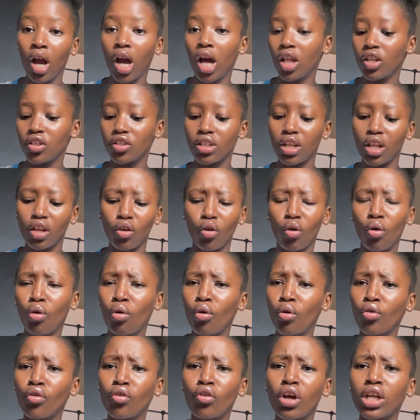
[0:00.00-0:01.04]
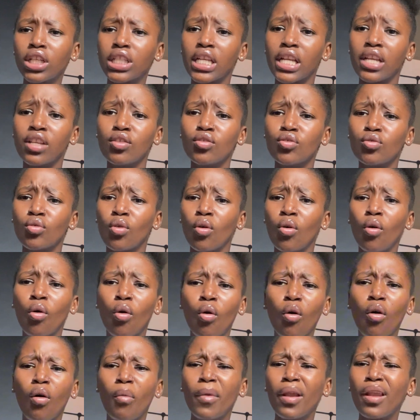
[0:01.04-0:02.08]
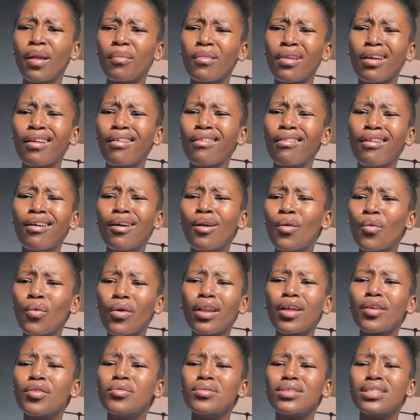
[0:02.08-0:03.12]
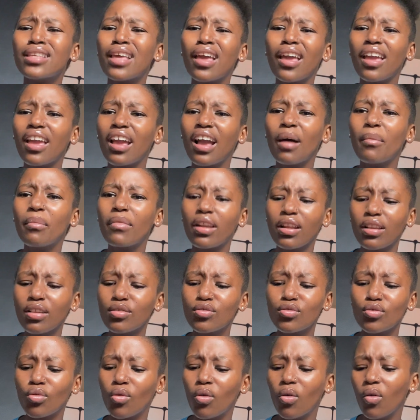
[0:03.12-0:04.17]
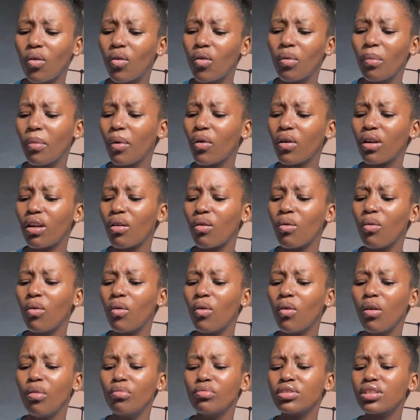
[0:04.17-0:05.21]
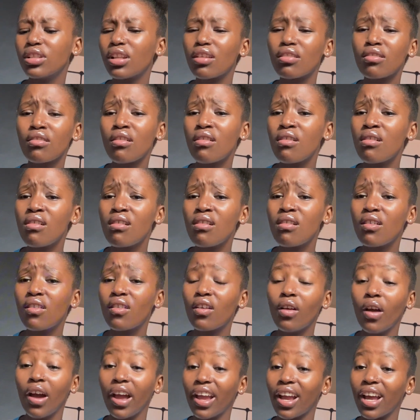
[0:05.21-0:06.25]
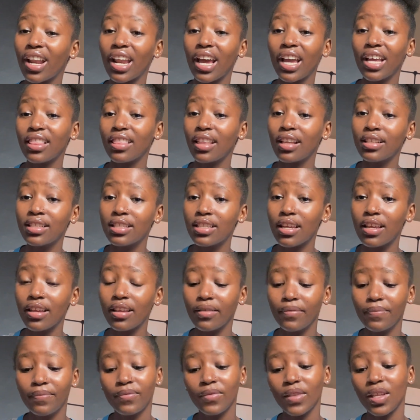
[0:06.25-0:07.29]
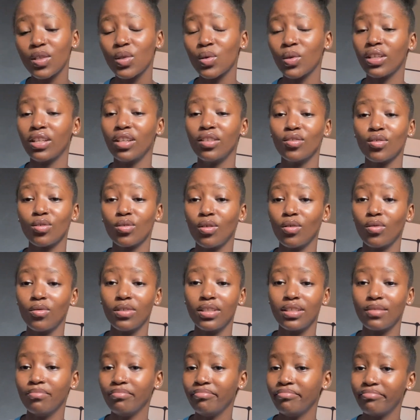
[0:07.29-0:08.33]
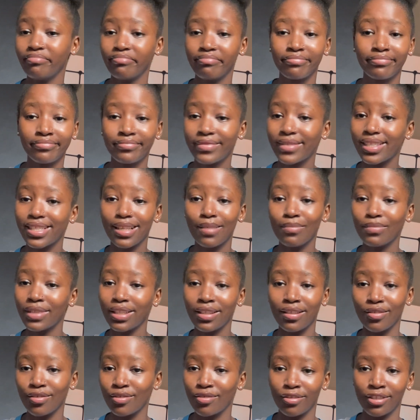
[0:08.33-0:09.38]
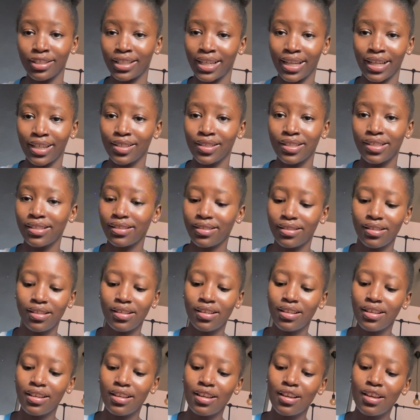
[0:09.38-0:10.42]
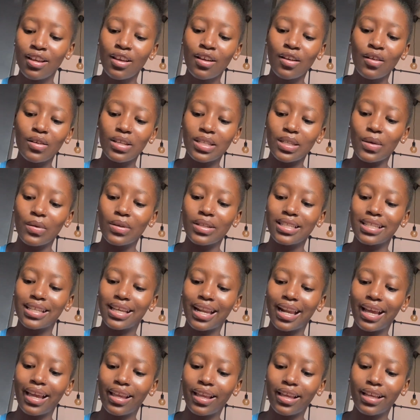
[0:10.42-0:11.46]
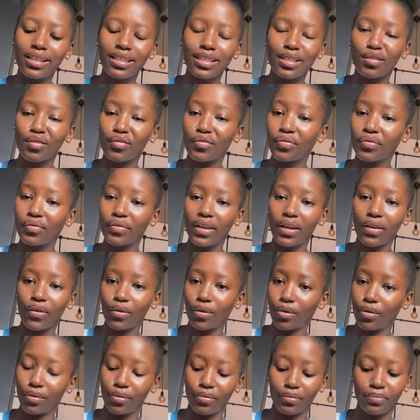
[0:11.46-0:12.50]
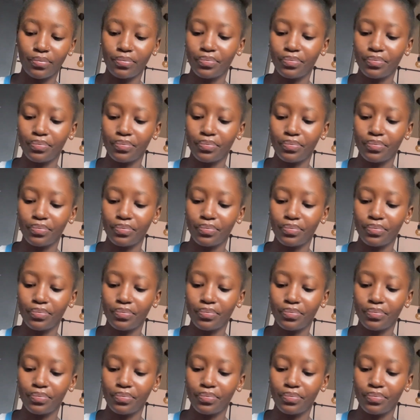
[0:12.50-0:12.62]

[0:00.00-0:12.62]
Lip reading: And she's like, no, you're not ready to go home. And I'm like, girl, what are you saying? I'm ready to go home. I wanna go home. She's like, no. I cried that day. That's when I saw what something is not right. Because I was crying as if, I don't know.